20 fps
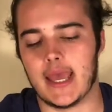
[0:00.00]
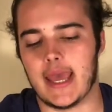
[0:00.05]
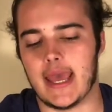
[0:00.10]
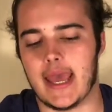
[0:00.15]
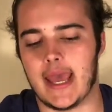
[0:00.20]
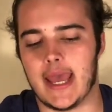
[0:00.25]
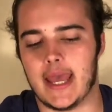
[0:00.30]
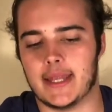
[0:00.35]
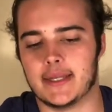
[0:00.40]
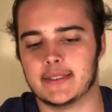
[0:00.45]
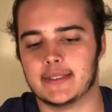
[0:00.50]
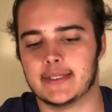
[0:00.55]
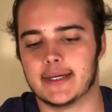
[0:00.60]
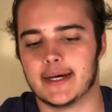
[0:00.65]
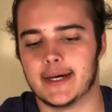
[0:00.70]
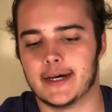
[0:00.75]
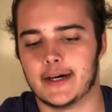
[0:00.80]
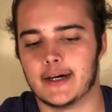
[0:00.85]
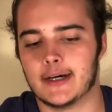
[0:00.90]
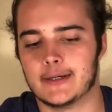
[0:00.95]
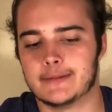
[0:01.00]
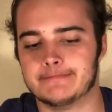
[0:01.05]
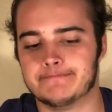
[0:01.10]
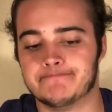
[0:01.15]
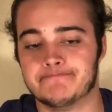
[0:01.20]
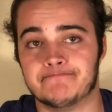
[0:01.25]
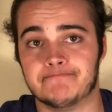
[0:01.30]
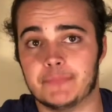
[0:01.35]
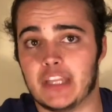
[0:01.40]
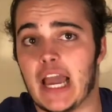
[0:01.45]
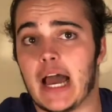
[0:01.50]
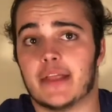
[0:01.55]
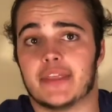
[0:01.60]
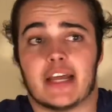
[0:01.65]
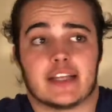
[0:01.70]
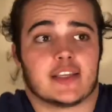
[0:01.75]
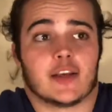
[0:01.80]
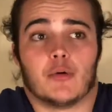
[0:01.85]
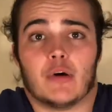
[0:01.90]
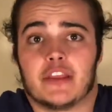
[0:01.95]
And yeah,
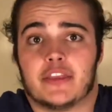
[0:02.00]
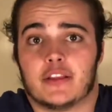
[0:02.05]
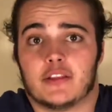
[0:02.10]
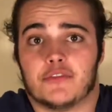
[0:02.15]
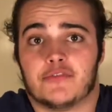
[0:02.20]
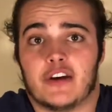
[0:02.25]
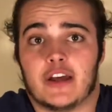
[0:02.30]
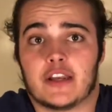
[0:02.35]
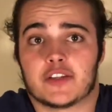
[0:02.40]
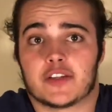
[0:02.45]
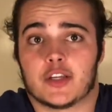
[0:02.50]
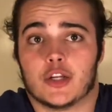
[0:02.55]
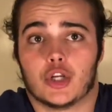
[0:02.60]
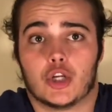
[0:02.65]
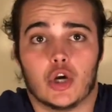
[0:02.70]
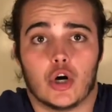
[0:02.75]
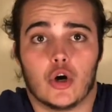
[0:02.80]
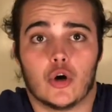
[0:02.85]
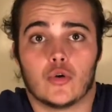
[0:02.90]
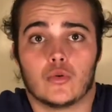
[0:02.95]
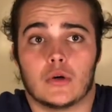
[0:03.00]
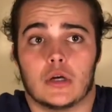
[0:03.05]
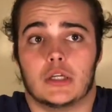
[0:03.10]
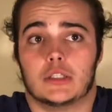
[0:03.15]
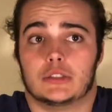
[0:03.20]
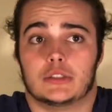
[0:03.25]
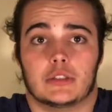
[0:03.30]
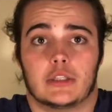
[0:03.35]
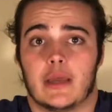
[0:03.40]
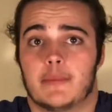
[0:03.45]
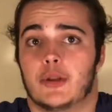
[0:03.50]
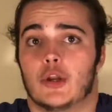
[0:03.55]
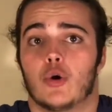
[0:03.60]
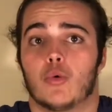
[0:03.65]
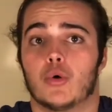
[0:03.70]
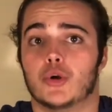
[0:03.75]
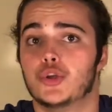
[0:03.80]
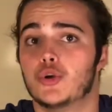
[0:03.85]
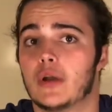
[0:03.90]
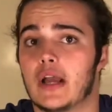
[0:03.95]
that's how I think the fight is going to go. Let me know
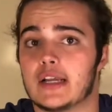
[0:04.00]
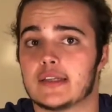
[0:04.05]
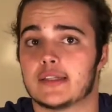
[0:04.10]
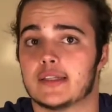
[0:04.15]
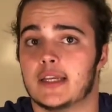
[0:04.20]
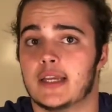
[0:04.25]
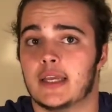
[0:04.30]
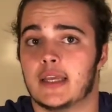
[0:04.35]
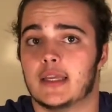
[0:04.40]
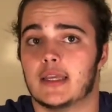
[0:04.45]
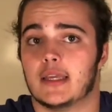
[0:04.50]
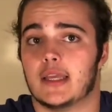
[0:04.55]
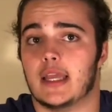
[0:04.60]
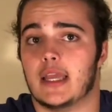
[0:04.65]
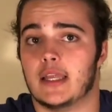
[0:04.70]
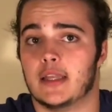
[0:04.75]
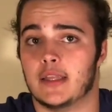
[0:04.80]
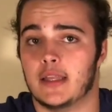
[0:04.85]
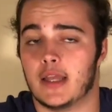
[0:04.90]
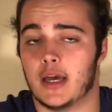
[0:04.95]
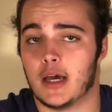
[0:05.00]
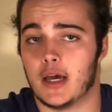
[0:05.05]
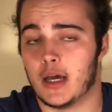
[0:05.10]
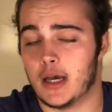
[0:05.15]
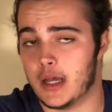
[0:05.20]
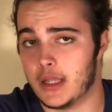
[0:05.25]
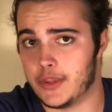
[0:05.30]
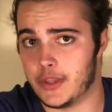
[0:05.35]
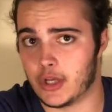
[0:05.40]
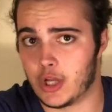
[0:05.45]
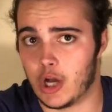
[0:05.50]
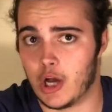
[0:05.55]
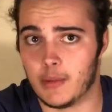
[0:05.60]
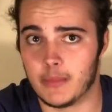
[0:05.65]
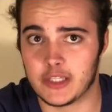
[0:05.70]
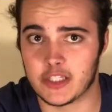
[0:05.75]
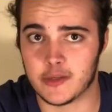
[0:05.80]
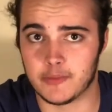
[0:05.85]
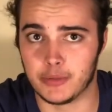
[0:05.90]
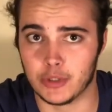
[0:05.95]
what you guys think in the
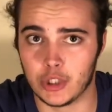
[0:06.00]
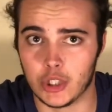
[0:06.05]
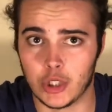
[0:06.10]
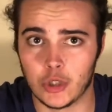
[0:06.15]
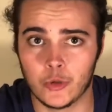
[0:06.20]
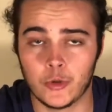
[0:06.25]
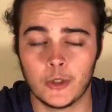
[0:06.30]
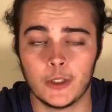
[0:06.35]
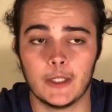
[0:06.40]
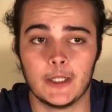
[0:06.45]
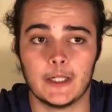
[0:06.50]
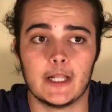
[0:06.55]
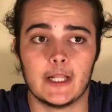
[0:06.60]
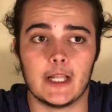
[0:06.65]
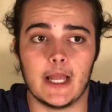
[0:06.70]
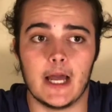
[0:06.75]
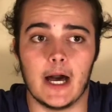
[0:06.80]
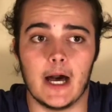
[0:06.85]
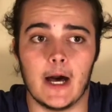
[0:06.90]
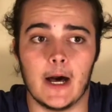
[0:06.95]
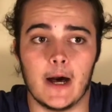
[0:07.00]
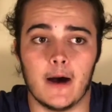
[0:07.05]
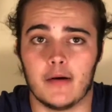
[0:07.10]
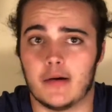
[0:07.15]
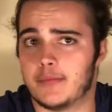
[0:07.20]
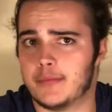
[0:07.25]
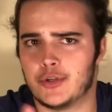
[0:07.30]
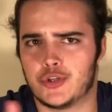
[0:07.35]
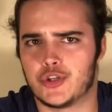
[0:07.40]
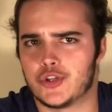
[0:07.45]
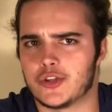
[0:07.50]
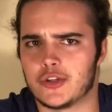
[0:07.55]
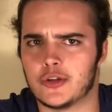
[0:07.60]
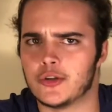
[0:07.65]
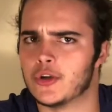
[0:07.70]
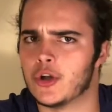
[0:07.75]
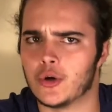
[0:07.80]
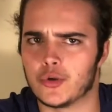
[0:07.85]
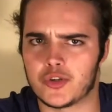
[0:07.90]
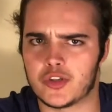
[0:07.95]
comments below. I'm interested to
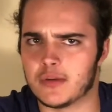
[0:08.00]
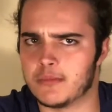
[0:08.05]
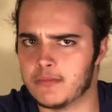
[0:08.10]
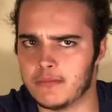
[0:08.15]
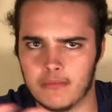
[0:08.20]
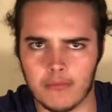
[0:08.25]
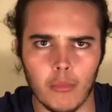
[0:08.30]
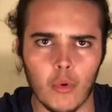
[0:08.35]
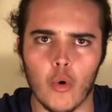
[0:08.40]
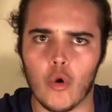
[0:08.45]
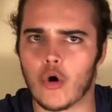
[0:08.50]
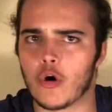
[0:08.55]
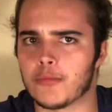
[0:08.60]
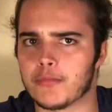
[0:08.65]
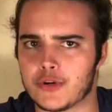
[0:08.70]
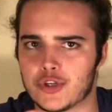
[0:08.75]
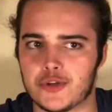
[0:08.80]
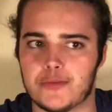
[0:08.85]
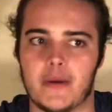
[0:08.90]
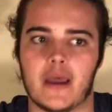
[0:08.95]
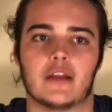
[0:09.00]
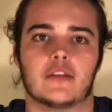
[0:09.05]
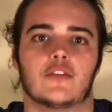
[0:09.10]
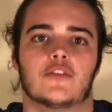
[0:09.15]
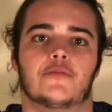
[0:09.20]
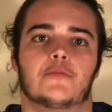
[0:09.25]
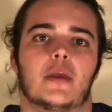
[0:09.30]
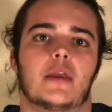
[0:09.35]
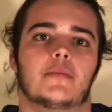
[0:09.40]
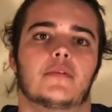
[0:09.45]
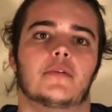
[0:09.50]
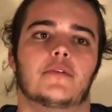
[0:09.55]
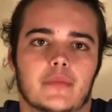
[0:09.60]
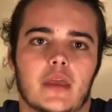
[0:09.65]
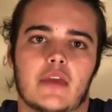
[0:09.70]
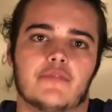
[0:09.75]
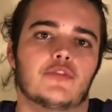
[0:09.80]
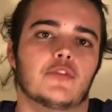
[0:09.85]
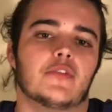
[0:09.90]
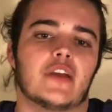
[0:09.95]
know some more perspective. Maybe
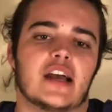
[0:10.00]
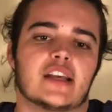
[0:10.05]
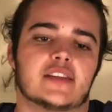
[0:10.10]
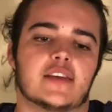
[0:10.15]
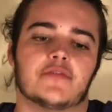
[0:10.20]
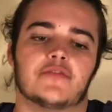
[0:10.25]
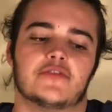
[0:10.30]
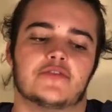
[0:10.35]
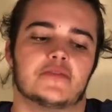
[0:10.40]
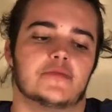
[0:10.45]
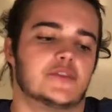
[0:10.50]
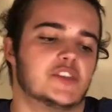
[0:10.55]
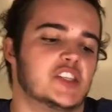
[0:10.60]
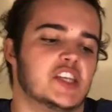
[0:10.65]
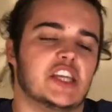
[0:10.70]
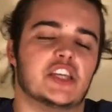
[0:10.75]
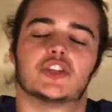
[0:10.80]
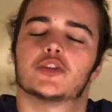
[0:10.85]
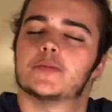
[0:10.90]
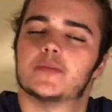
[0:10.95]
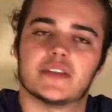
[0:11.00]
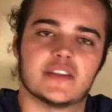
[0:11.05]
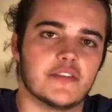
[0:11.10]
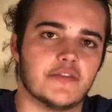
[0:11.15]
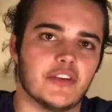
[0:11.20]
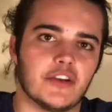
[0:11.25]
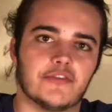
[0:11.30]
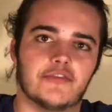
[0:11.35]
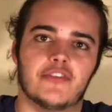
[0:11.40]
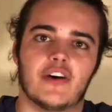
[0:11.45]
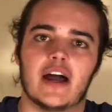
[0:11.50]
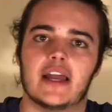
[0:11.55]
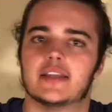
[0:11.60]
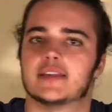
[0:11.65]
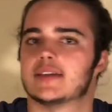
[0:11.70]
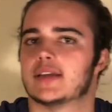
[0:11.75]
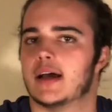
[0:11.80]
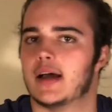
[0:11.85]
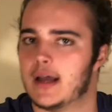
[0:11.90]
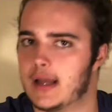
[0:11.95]
if you guys have seen specific
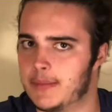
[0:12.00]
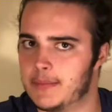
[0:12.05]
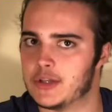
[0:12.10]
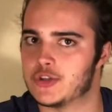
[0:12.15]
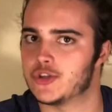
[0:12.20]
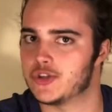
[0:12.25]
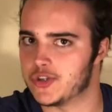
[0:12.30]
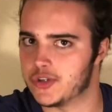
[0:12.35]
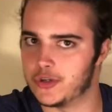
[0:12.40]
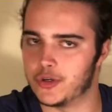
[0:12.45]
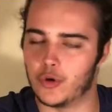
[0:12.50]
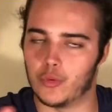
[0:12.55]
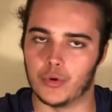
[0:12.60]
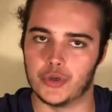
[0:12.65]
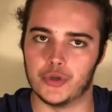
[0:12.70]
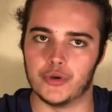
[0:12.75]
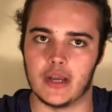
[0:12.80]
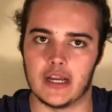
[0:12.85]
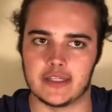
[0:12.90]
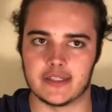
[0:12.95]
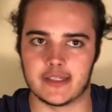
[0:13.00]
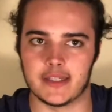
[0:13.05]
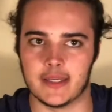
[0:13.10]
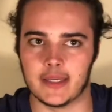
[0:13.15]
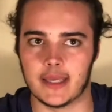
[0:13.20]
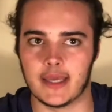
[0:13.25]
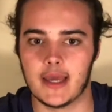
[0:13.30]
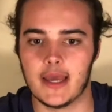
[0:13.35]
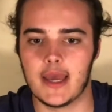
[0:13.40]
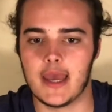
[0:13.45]
fights, I'm interested to know what you guys think.